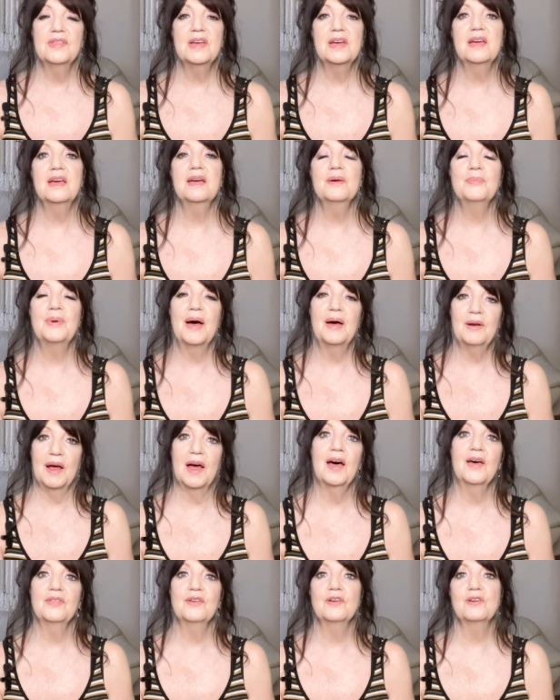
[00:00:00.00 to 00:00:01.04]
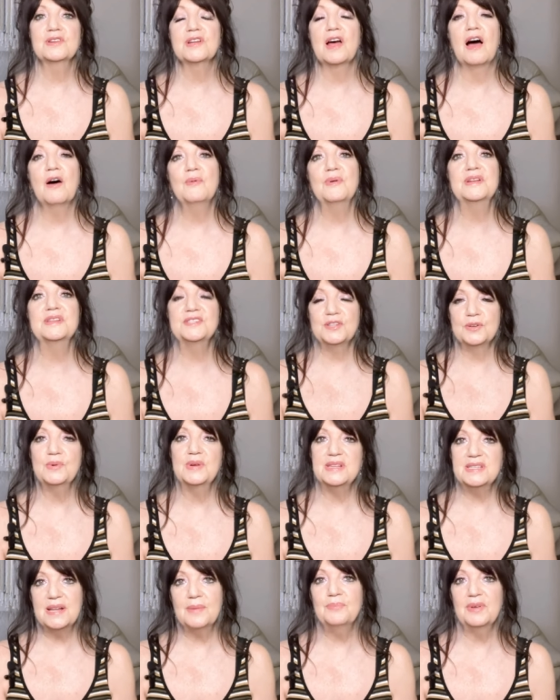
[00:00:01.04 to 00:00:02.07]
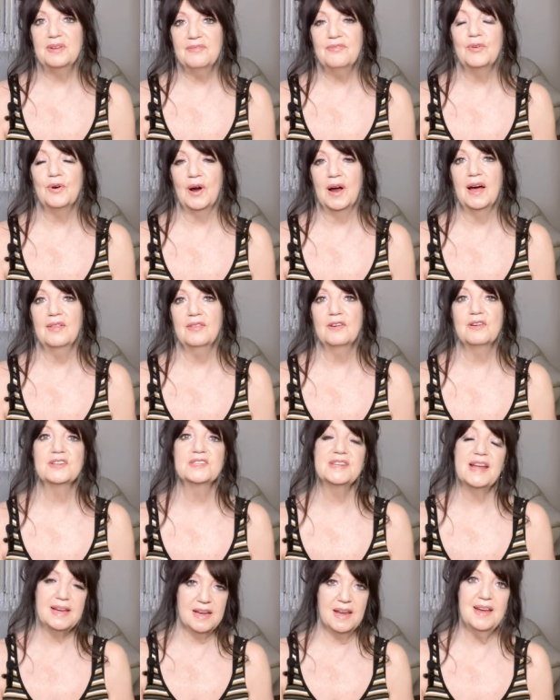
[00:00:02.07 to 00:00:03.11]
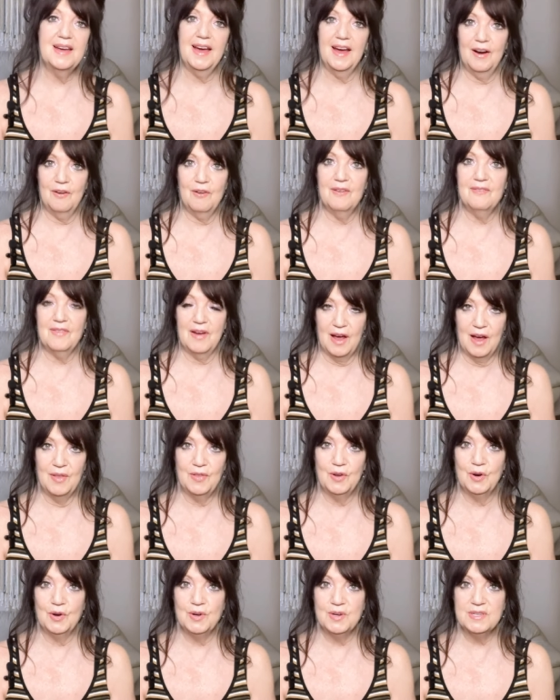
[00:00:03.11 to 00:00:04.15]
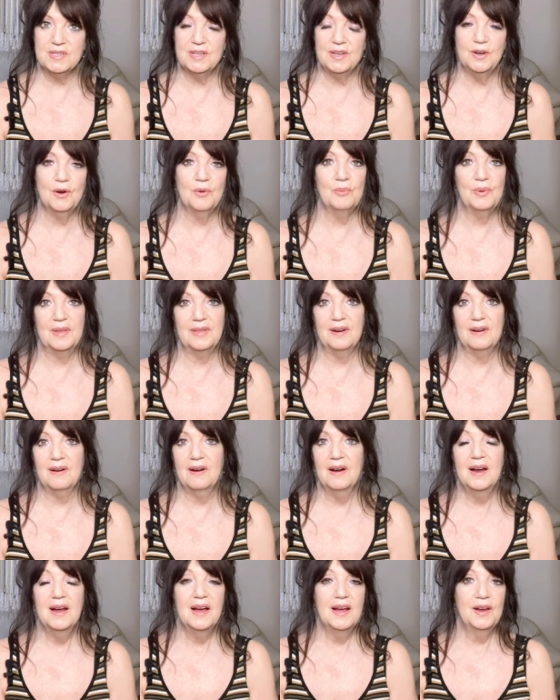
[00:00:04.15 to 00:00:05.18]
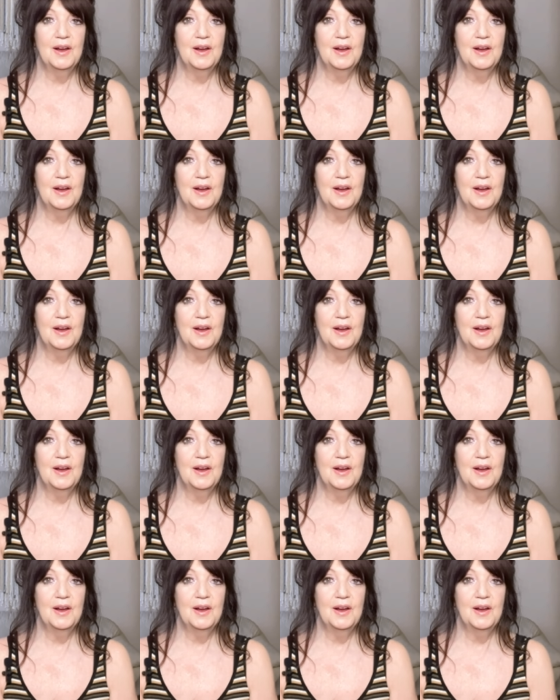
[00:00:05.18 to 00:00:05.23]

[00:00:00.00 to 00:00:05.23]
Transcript: Thinking about others, always doing something for others, taking care of others, you know, whether,